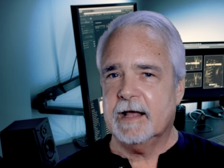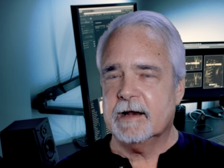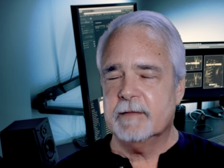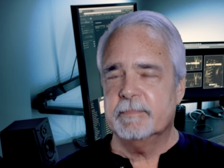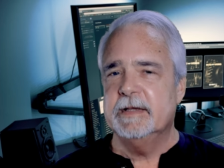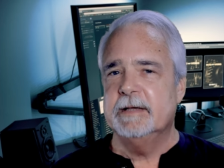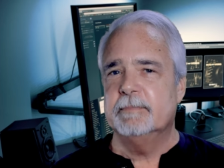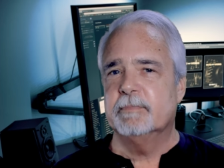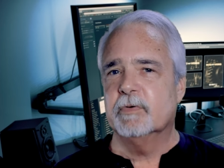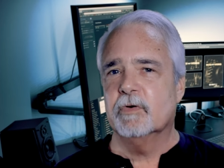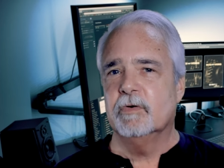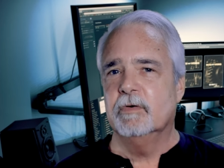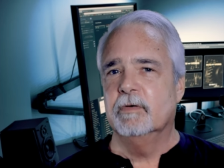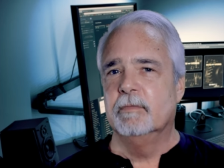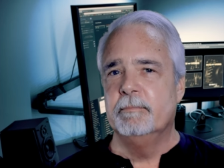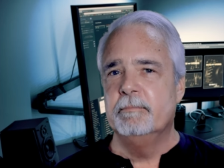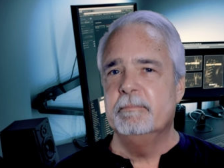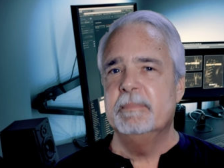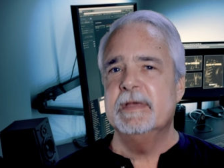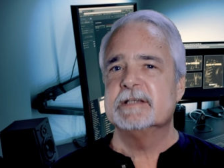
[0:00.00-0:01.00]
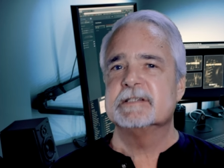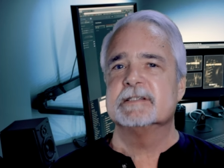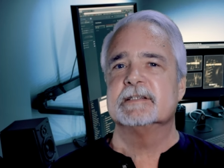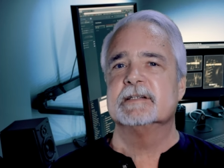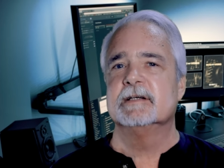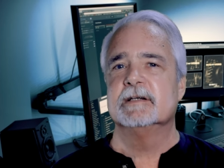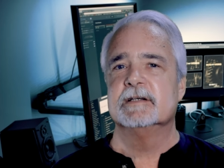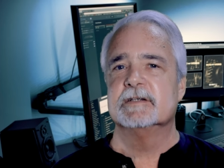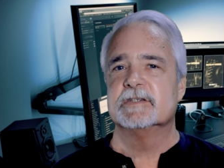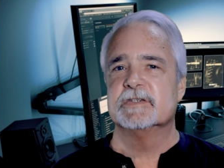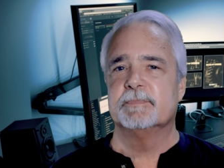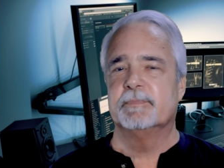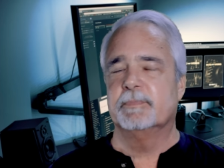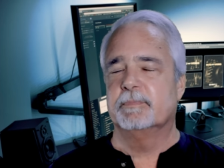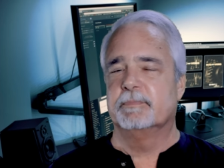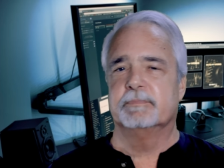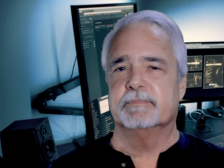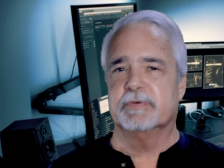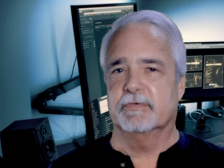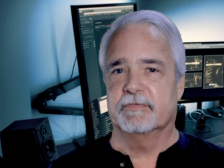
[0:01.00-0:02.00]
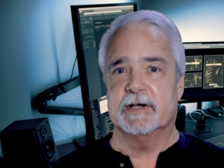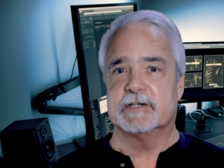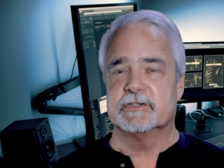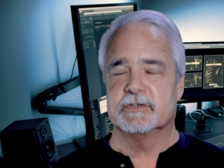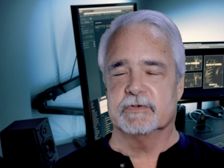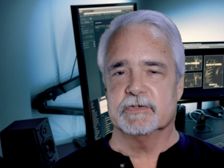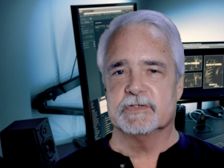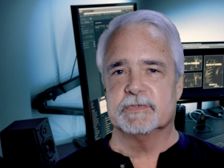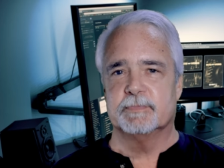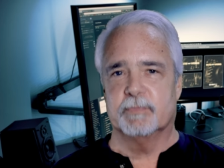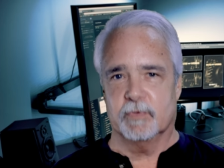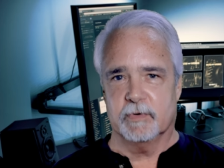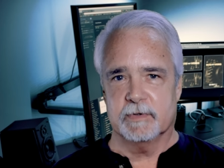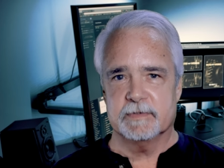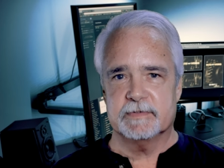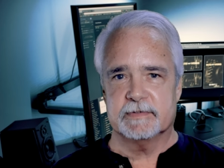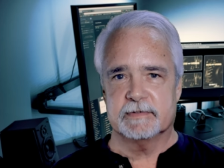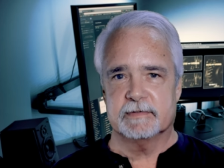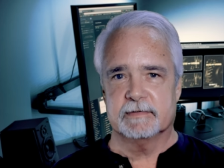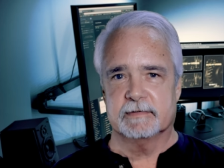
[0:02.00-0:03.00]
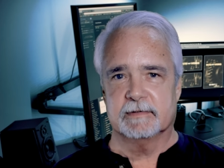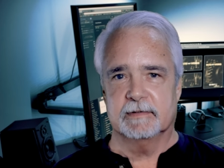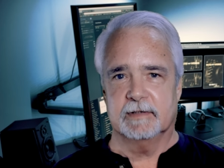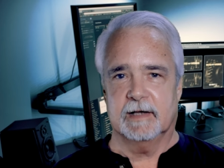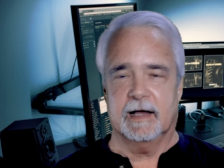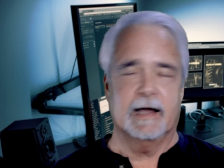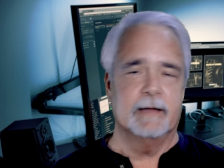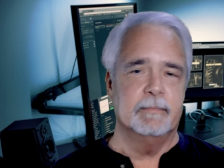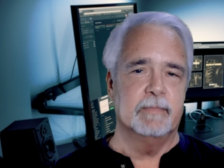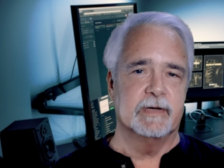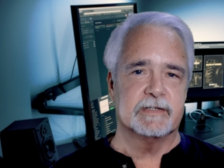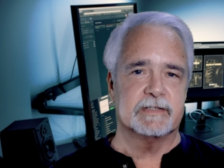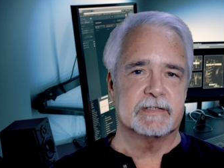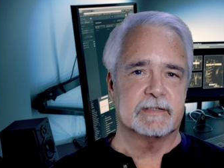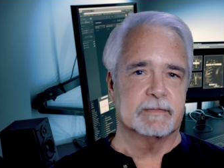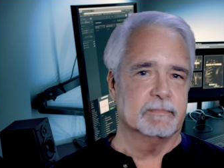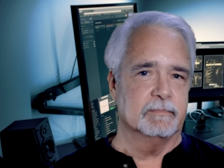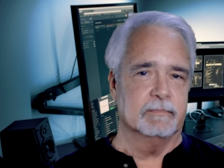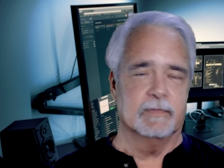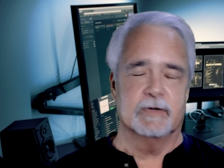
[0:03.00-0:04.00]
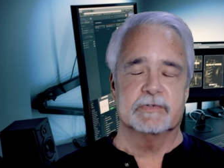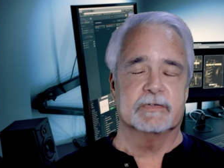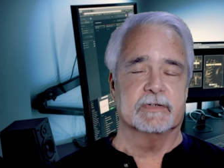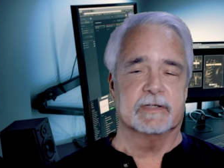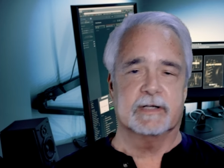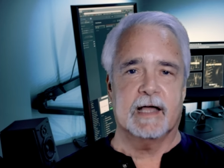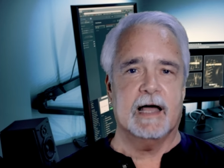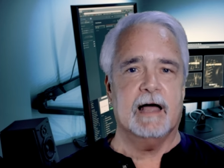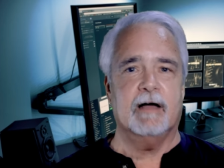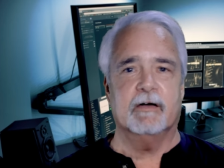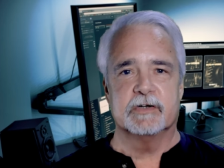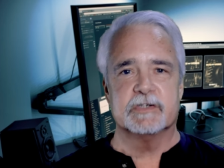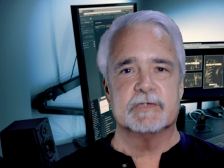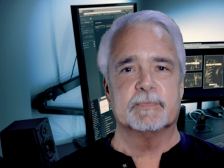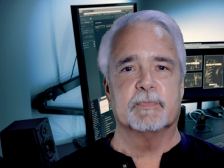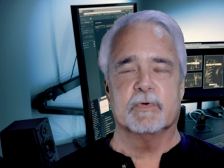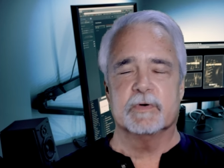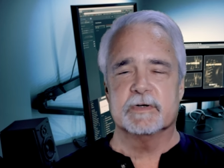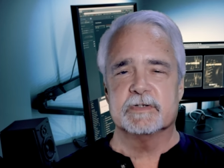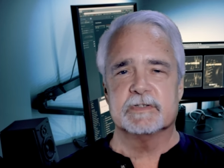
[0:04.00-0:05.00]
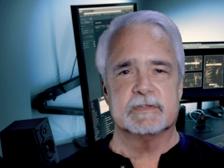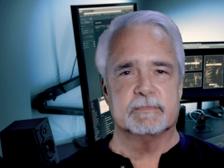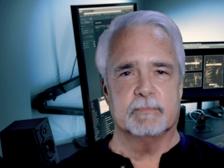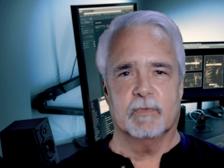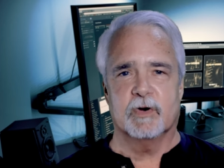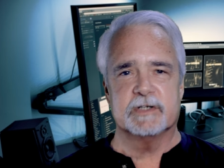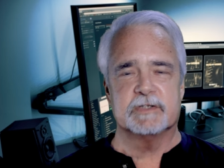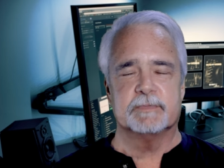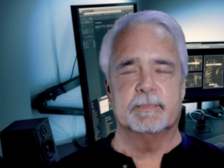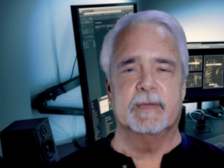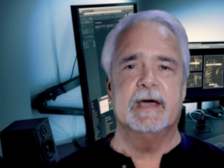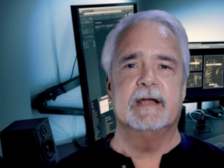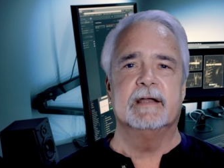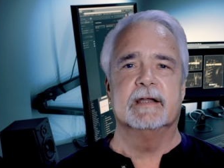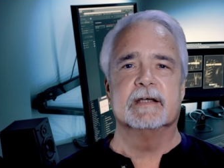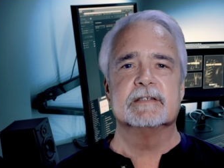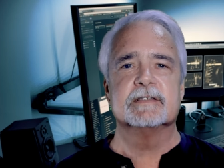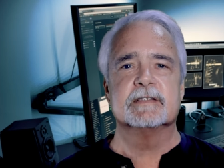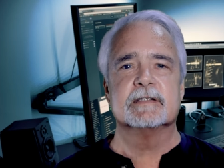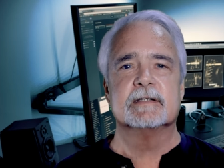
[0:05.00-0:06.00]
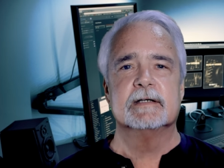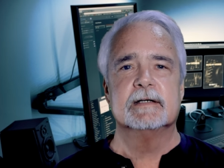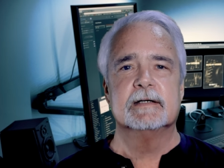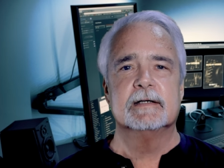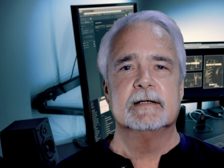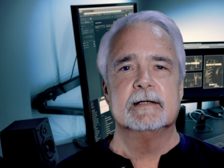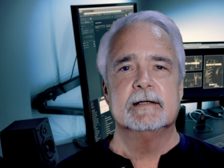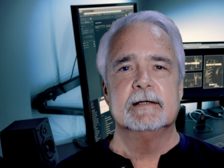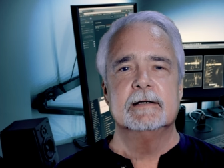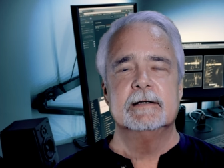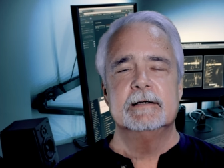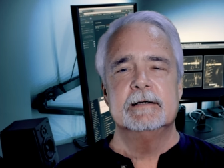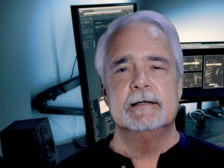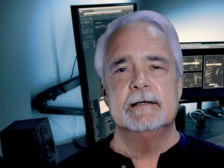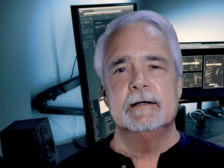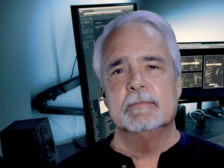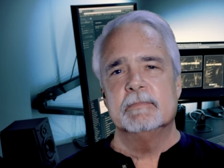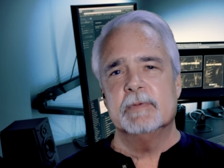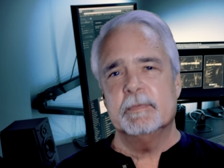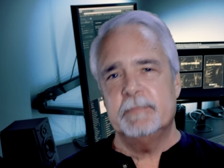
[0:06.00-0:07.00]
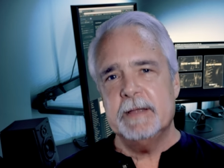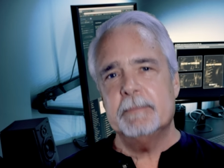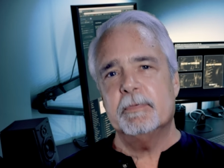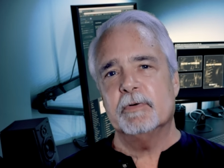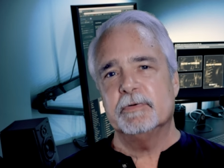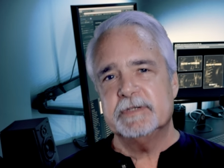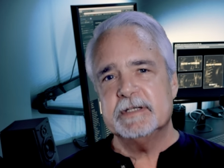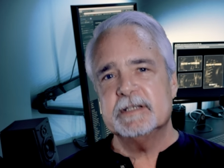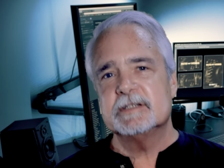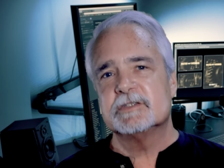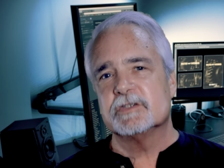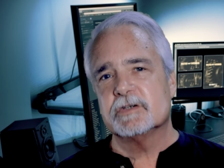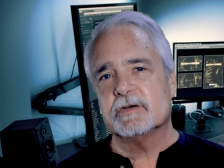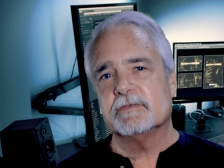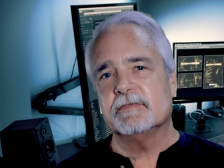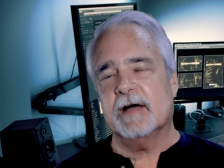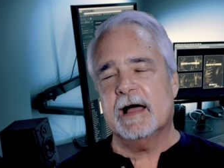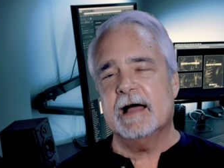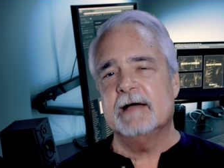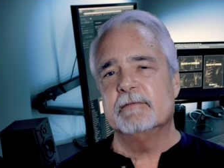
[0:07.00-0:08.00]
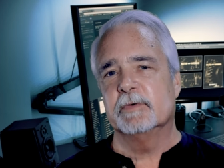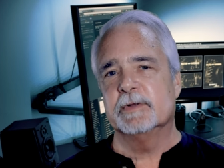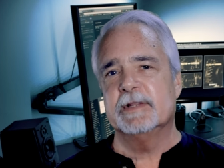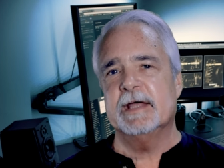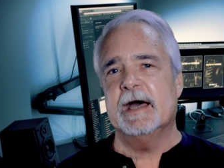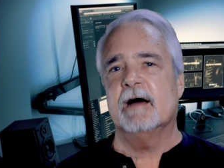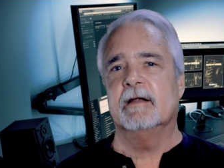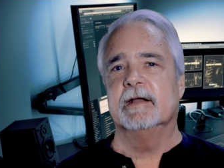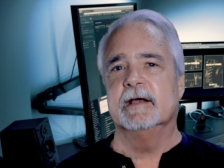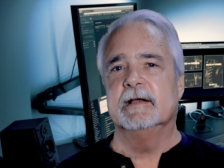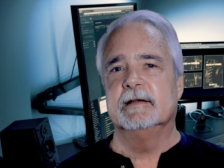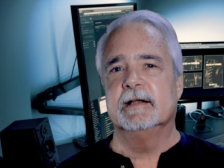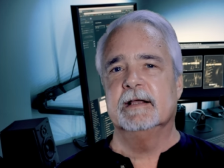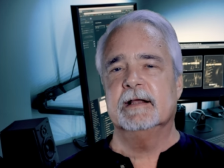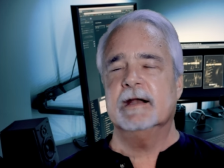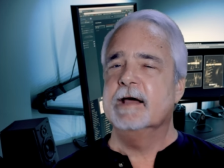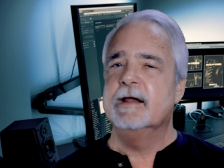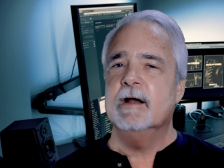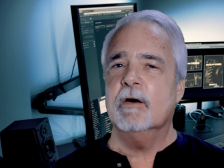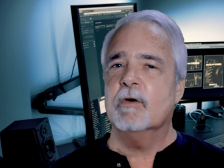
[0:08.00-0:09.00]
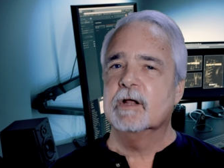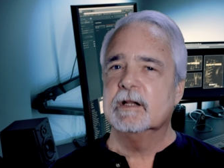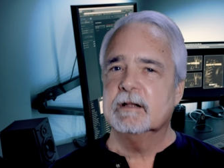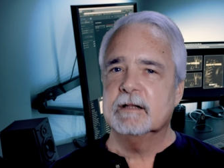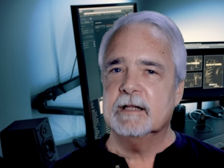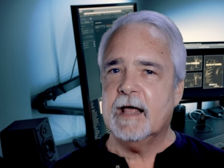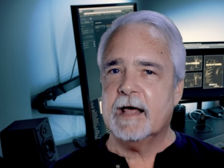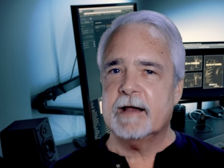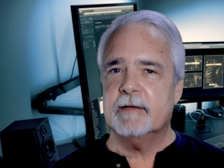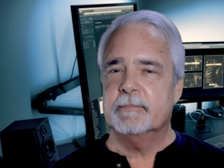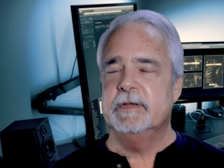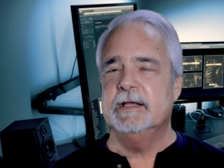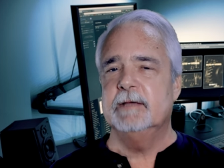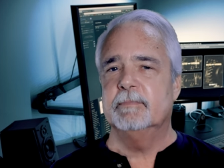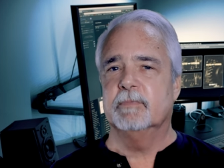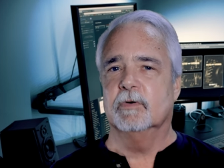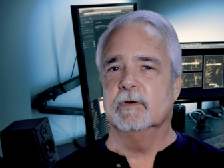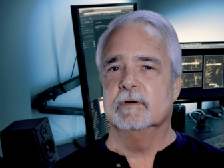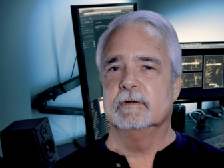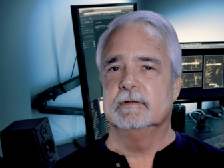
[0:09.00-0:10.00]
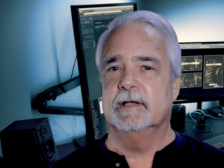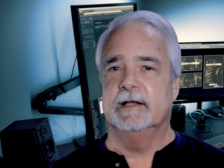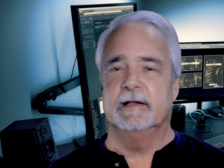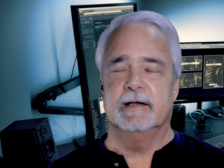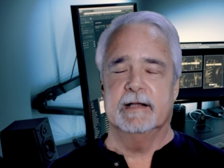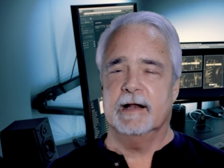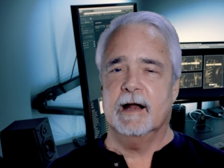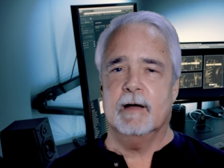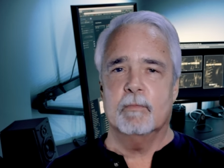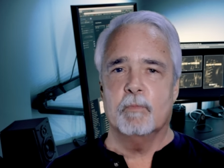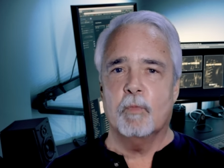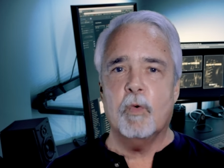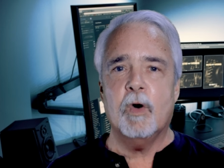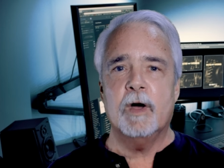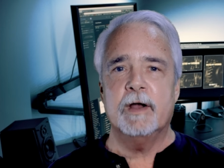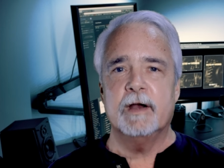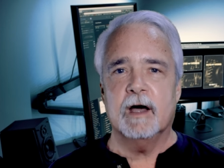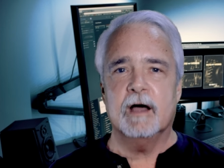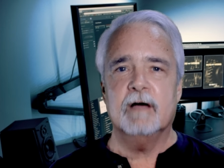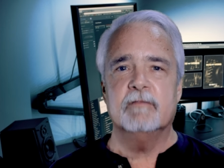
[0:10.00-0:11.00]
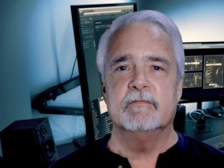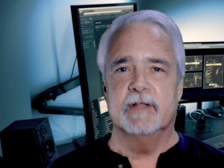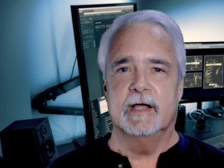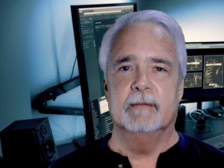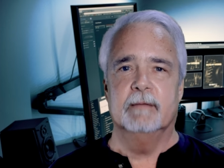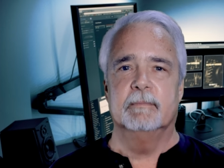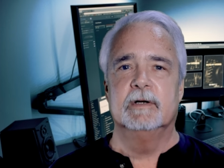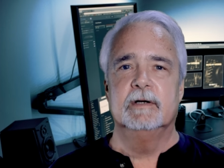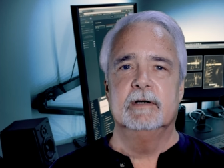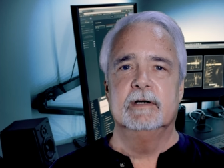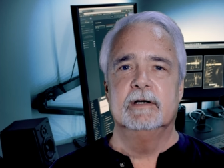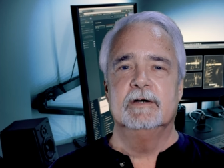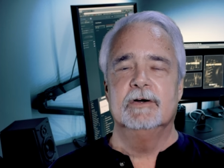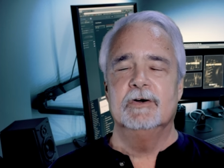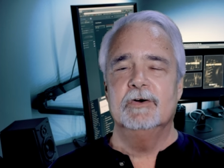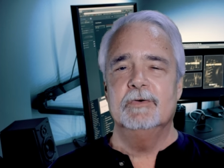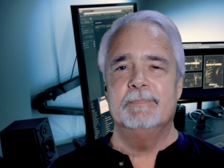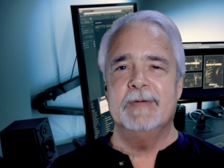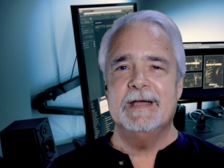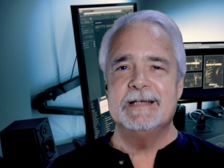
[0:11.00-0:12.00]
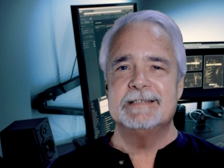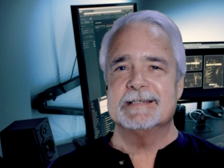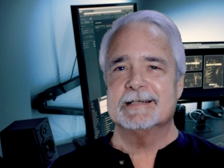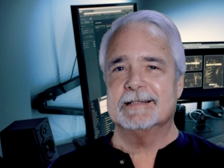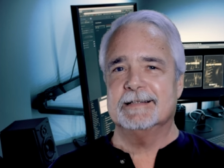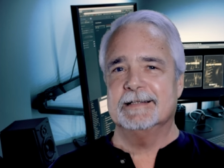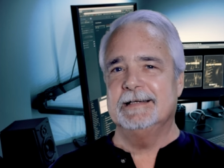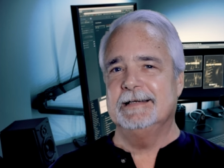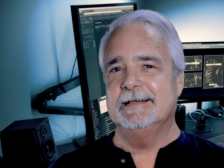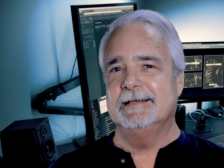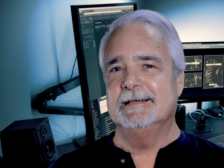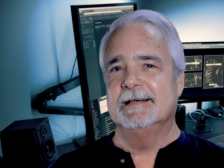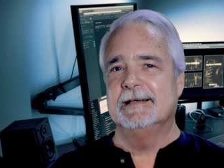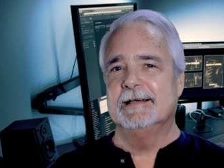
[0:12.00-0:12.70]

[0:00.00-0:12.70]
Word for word: of people missed professional sports. I missed mostly college sports, March Madness. But people did survive without it. And I know a lot of people, and I'm one of them, who basically